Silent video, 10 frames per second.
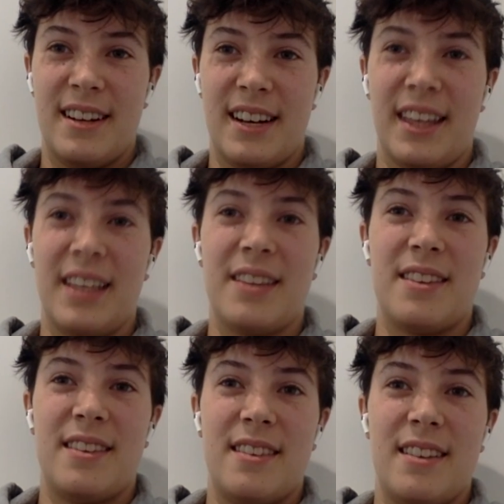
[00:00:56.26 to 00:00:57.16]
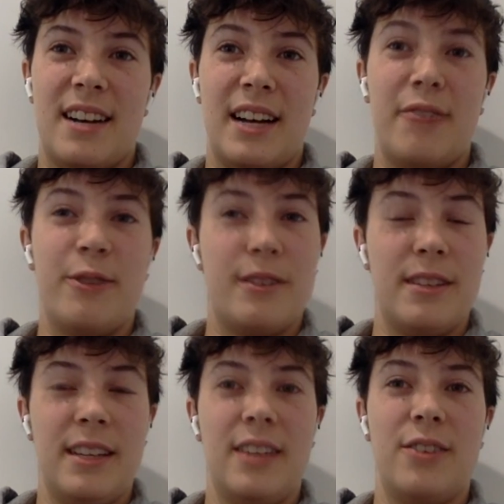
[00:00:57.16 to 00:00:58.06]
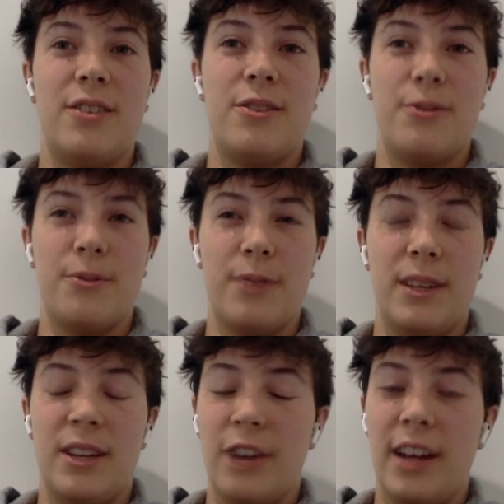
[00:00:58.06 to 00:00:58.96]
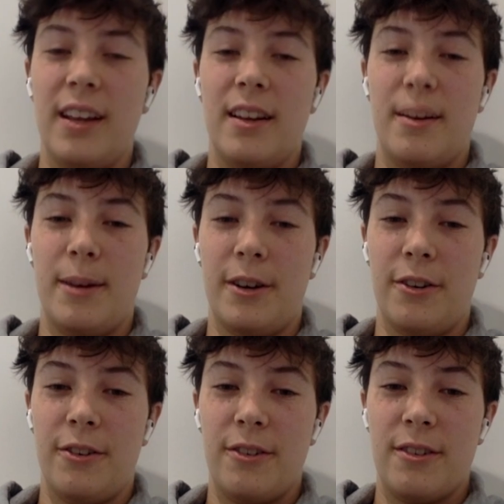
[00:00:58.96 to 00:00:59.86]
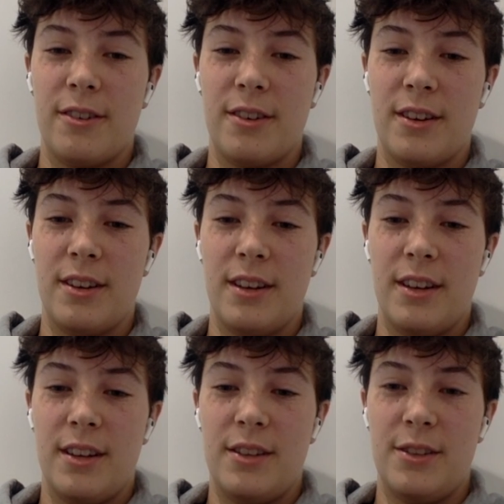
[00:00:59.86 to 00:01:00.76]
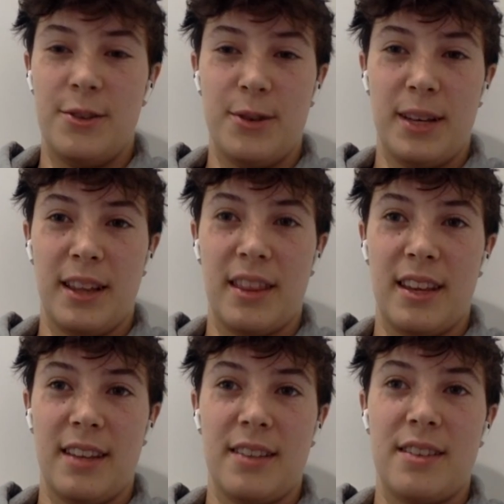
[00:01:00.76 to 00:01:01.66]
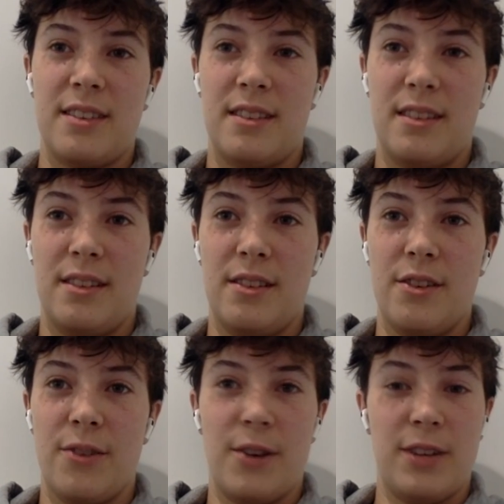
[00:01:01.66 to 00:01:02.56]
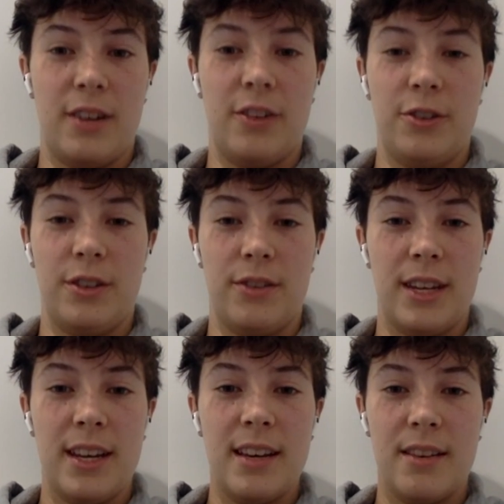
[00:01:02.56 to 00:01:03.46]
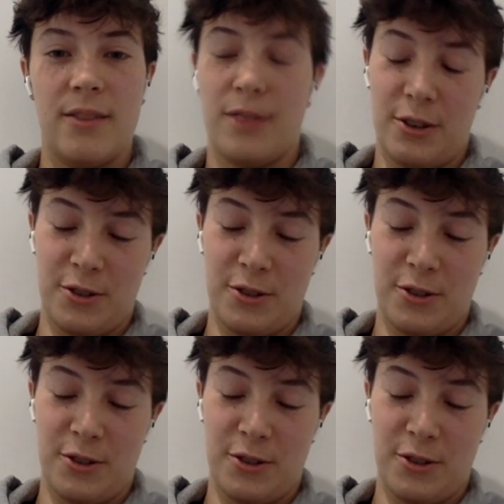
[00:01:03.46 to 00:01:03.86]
I think it's IFSC is really great about doing things around inclusivity. They're